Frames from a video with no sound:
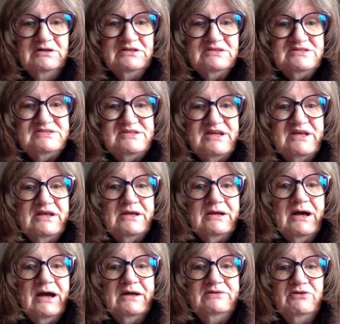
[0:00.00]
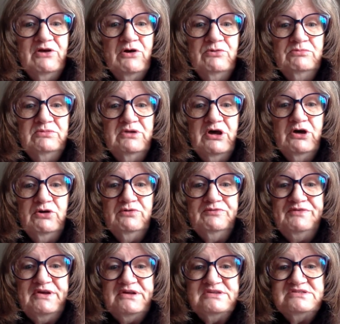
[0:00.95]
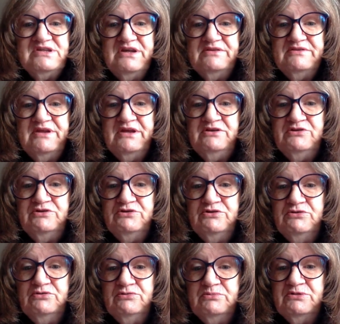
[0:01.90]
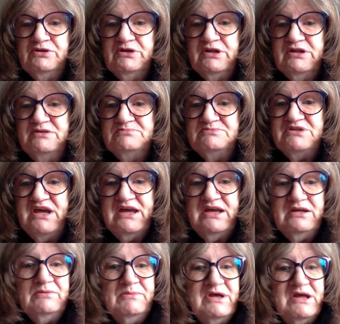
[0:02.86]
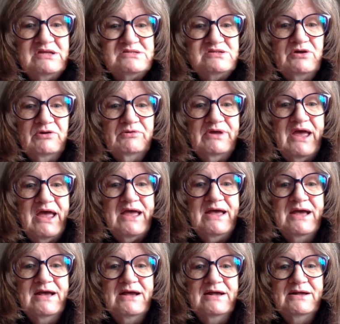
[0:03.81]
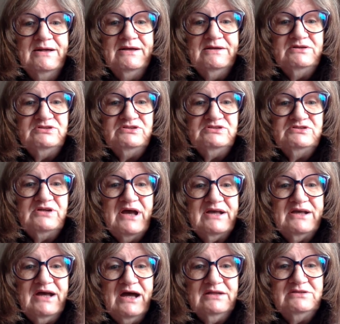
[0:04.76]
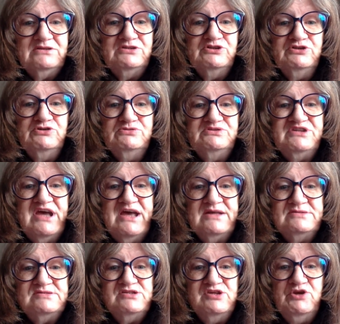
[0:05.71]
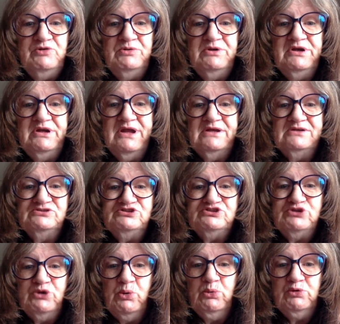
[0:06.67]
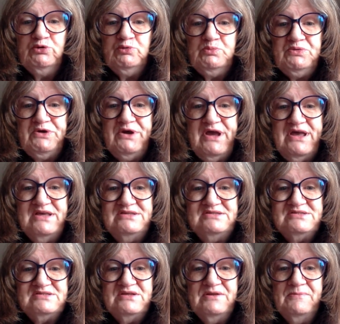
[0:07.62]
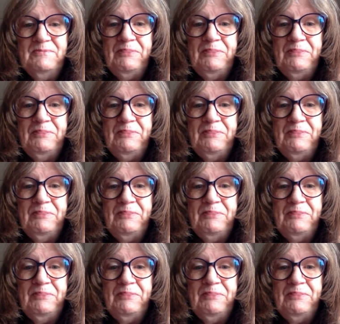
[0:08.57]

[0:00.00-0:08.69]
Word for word: Let's see. I don't know if it has anything to do. I'm going to keep taking medicine. Okay. I got the new TENS unit and shoulder brace